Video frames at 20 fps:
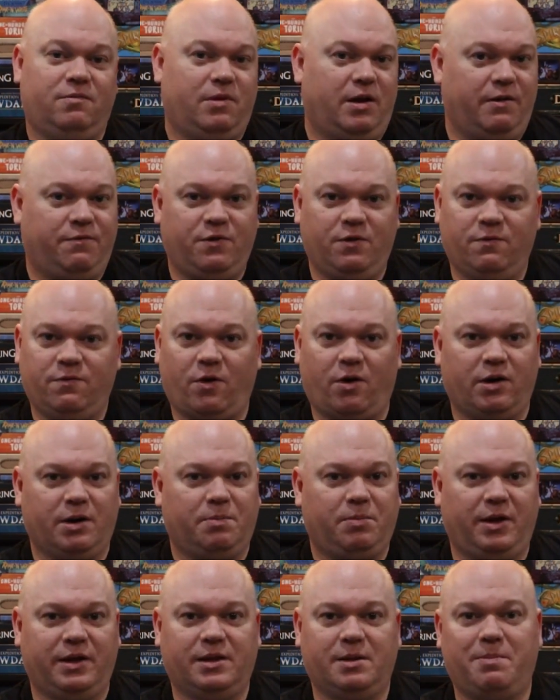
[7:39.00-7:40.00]
if you've already
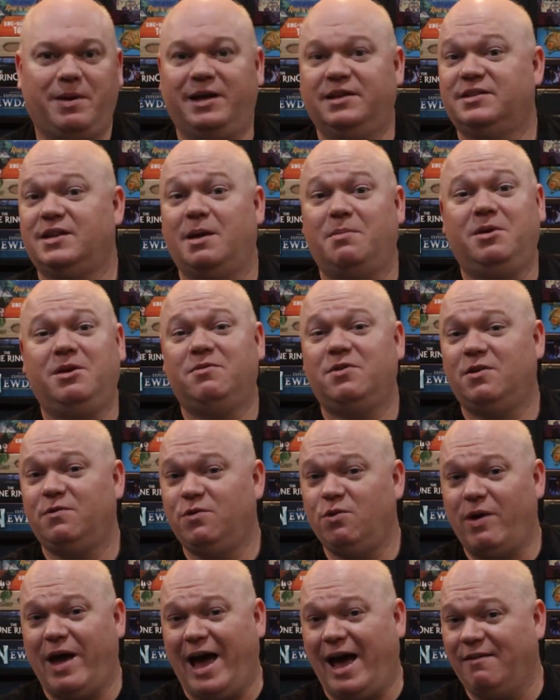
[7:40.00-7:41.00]
played the base game. Even if
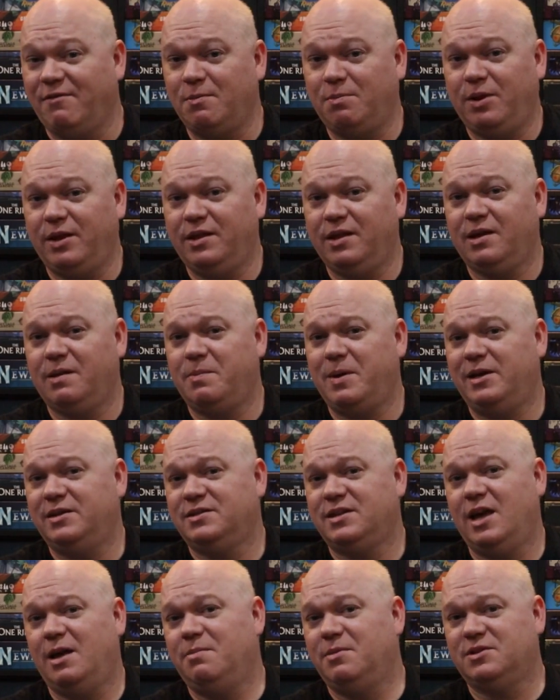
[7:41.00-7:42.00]
you haven't played the
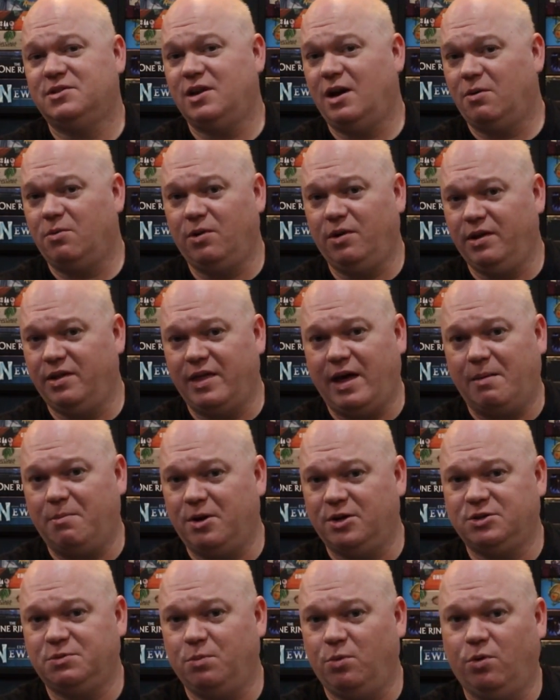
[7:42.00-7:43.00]
base game, it's not really that
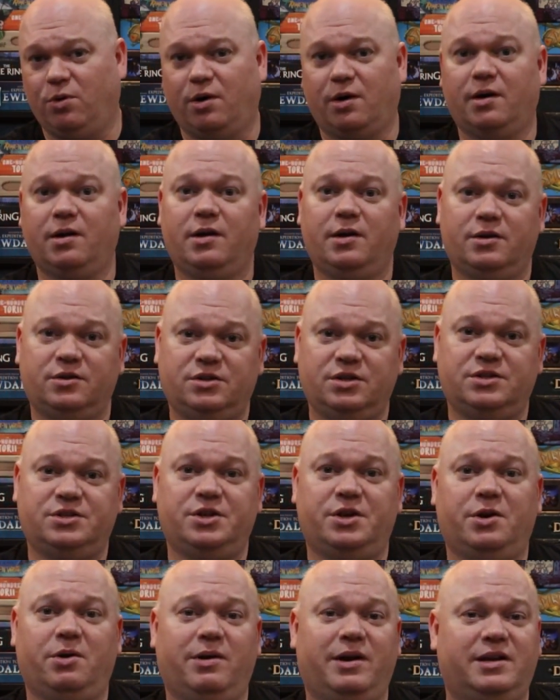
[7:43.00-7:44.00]
much more to
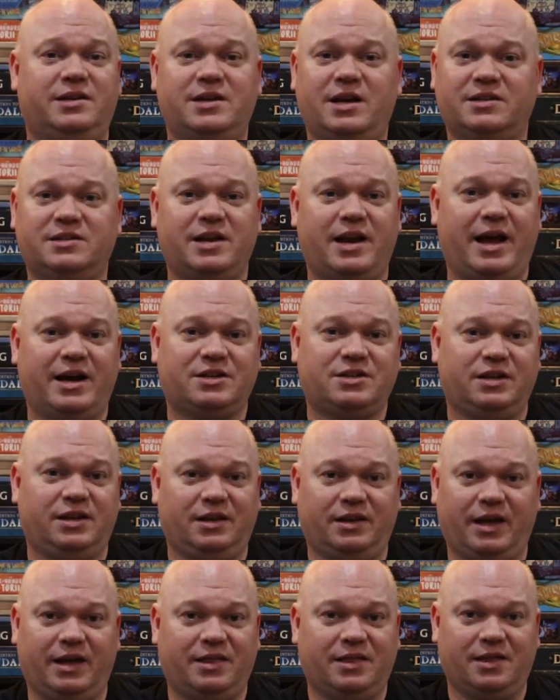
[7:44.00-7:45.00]
do. And it doesn't actually
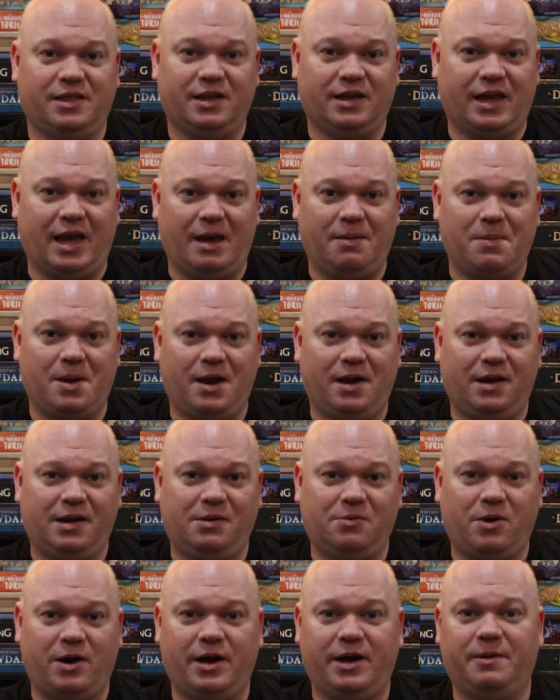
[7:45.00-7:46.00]
lengthen the game in
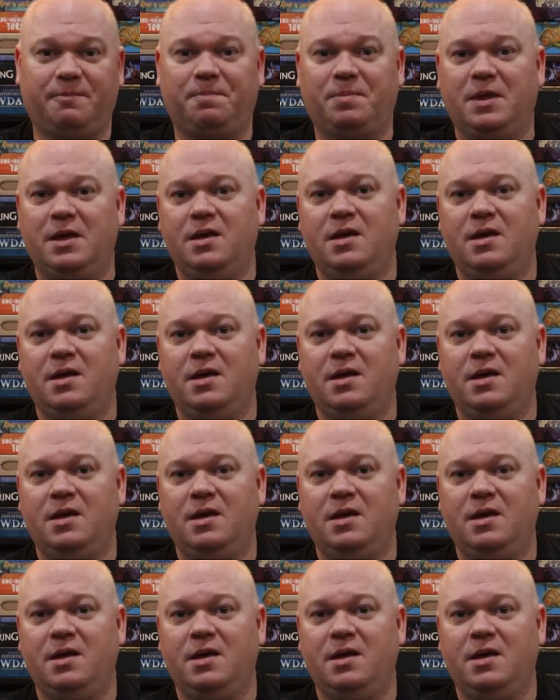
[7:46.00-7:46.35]
any way.